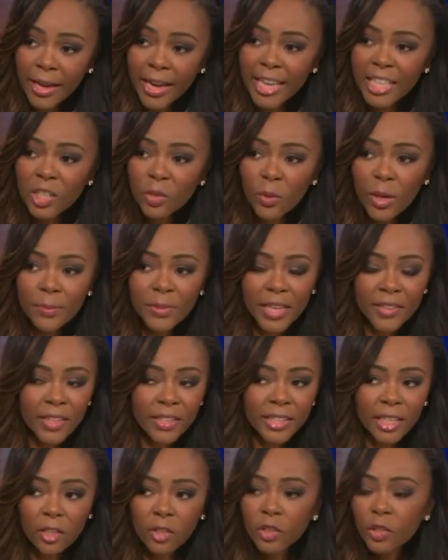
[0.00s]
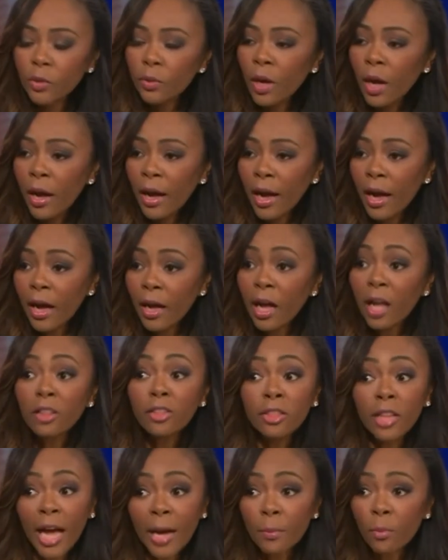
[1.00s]
It's a website that tells you a
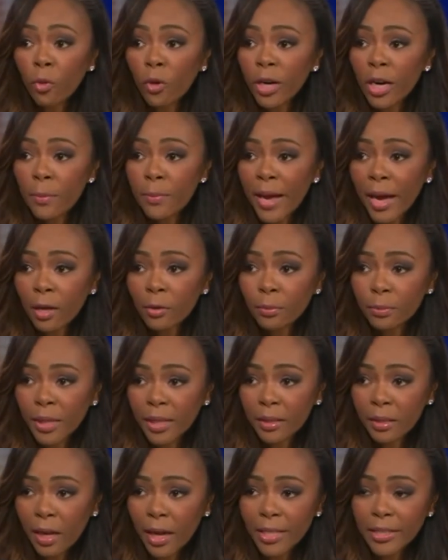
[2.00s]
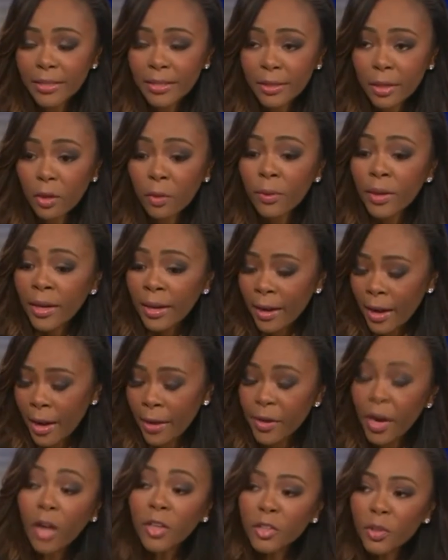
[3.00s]
lot more about blood clots. So,
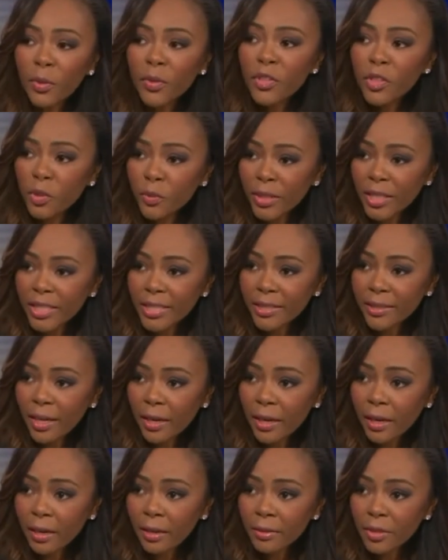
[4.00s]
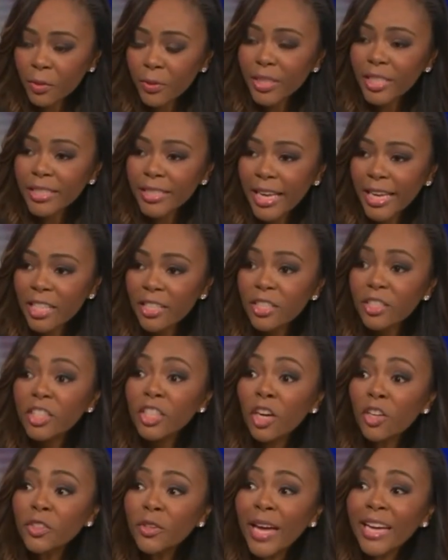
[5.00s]
and also with Serena's case,
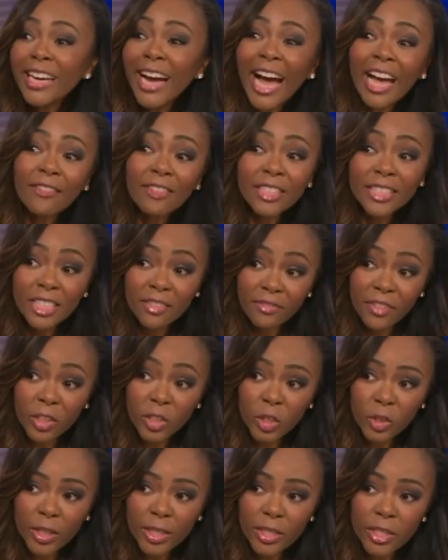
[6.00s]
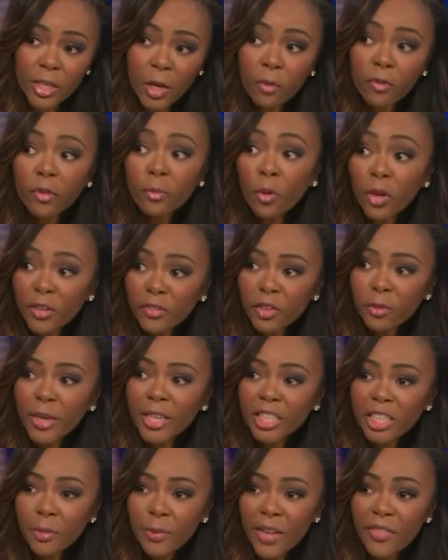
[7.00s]
she also had an IVC filter in. So for more
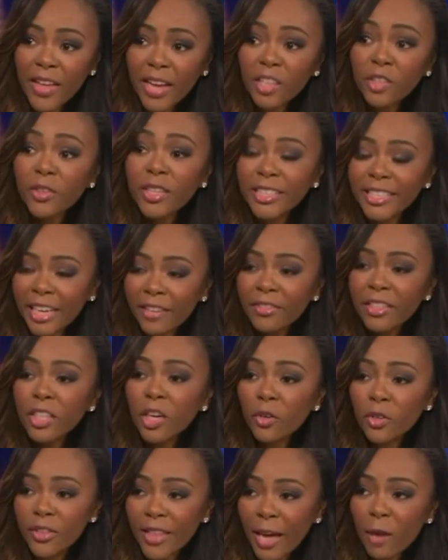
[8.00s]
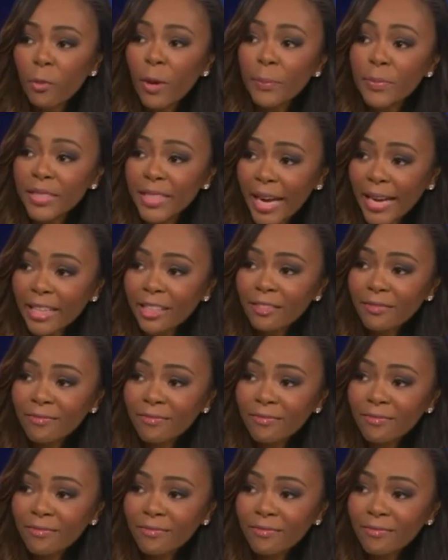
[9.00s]
information about that, you can definitely go to that website.